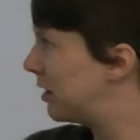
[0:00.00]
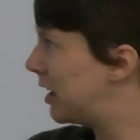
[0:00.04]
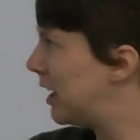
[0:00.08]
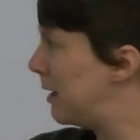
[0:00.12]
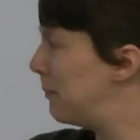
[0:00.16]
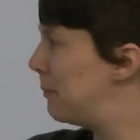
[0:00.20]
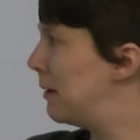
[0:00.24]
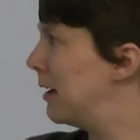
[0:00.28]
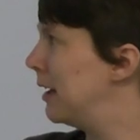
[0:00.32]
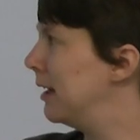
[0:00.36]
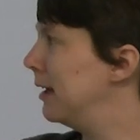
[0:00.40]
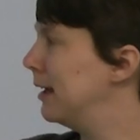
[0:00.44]
would
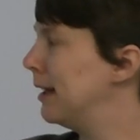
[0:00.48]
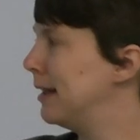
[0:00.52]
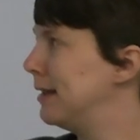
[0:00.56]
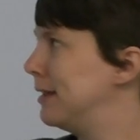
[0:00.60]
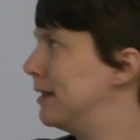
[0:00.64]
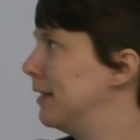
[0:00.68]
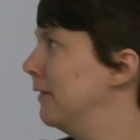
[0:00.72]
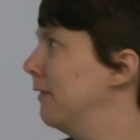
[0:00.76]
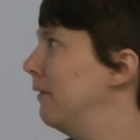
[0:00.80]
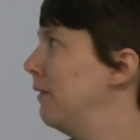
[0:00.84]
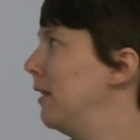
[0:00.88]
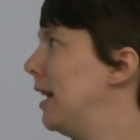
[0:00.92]
keep it
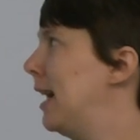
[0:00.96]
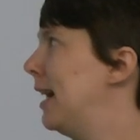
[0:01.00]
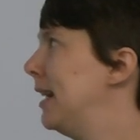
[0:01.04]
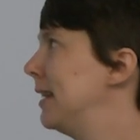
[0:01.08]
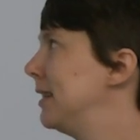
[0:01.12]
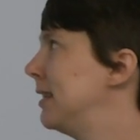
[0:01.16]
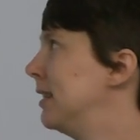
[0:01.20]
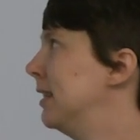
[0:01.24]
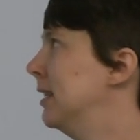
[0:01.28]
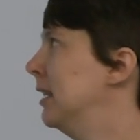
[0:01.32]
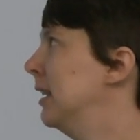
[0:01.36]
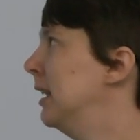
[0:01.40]
nice and
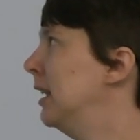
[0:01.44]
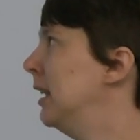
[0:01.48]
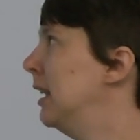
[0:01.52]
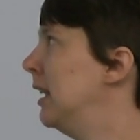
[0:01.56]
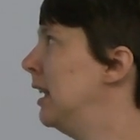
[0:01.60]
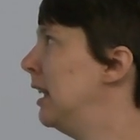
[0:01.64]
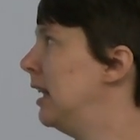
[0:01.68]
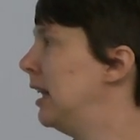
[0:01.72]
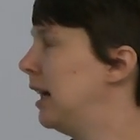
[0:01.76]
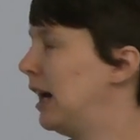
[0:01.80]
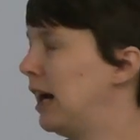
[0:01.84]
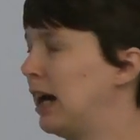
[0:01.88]
flat
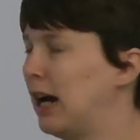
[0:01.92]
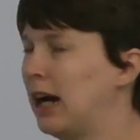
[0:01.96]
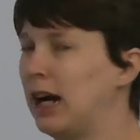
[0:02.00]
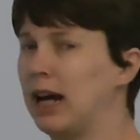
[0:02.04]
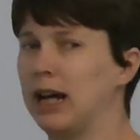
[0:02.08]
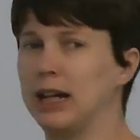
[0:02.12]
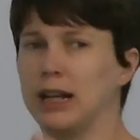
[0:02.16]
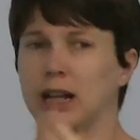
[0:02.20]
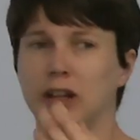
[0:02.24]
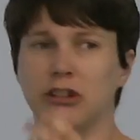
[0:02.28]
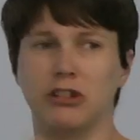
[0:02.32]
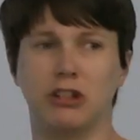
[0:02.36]

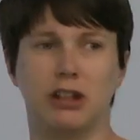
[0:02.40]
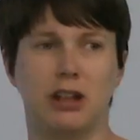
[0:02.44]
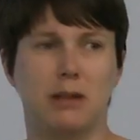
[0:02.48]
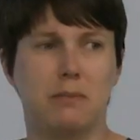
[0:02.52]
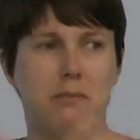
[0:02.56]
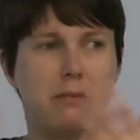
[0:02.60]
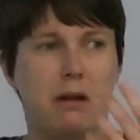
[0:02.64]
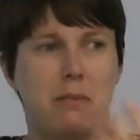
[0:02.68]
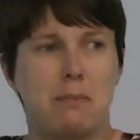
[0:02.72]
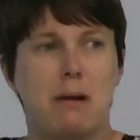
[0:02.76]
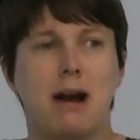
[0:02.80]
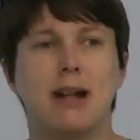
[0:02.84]
and actually a,
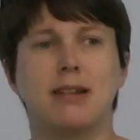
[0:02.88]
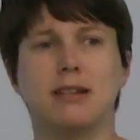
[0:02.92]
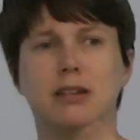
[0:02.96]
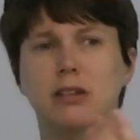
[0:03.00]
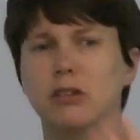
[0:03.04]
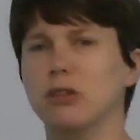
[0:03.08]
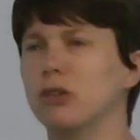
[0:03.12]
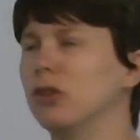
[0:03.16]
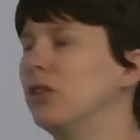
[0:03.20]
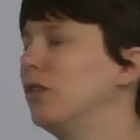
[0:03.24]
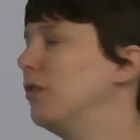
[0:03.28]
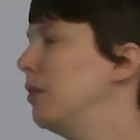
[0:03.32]
a
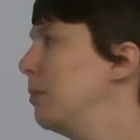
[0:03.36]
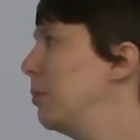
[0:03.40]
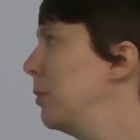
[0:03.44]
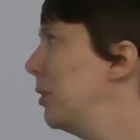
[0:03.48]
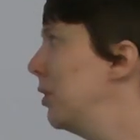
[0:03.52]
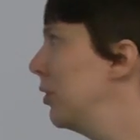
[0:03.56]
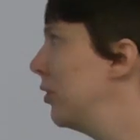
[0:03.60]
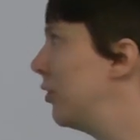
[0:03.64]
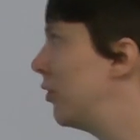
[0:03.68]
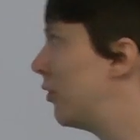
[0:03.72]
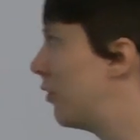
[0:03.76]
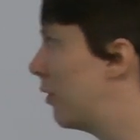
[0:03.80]
pattern sort of
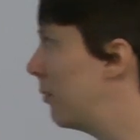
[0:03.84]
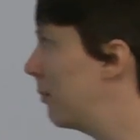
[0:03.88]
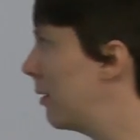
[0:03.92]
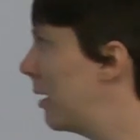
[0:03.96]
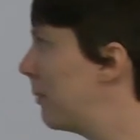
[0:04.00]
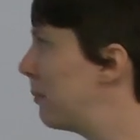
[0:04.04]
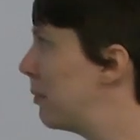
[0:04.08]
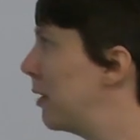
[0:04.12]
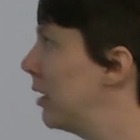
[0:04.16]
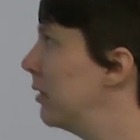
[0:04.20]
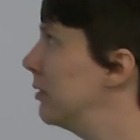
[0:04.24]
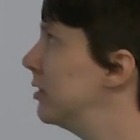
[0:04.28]
emerged from
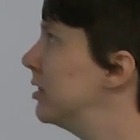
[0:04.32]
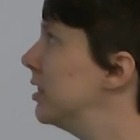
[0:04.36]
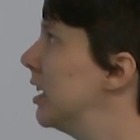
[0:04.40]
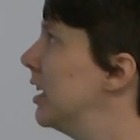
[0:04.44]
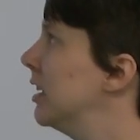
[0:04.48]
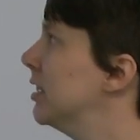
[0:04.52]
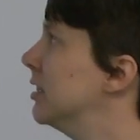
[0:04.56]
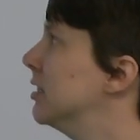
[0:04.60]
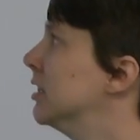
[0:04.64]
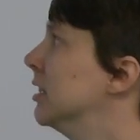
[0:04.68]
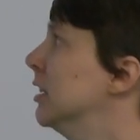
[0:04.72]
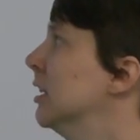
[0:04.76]
that
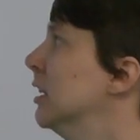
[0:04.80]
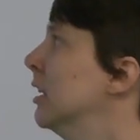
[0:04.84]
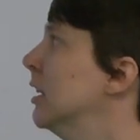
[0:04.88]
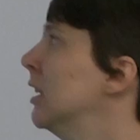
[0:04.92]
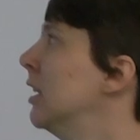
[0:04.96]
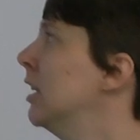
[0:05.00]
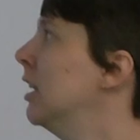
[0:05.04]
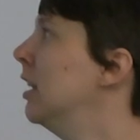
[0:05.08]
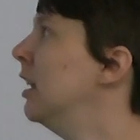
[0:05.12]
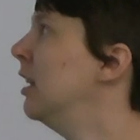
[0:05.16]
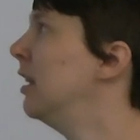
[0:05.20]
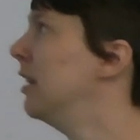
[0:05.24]
process.
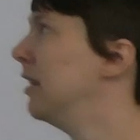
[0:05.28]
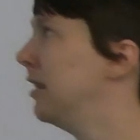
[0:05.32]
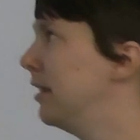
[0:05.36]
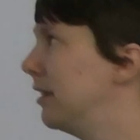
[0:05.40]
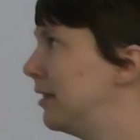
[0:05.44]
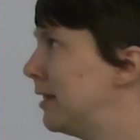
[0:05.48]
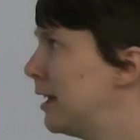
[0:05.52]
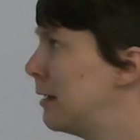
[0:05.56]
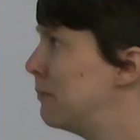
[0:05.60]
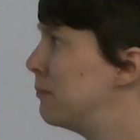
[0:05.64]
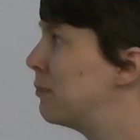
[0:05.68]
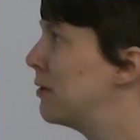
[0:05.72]
The
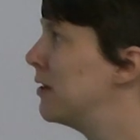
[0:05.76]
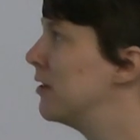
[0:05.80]
same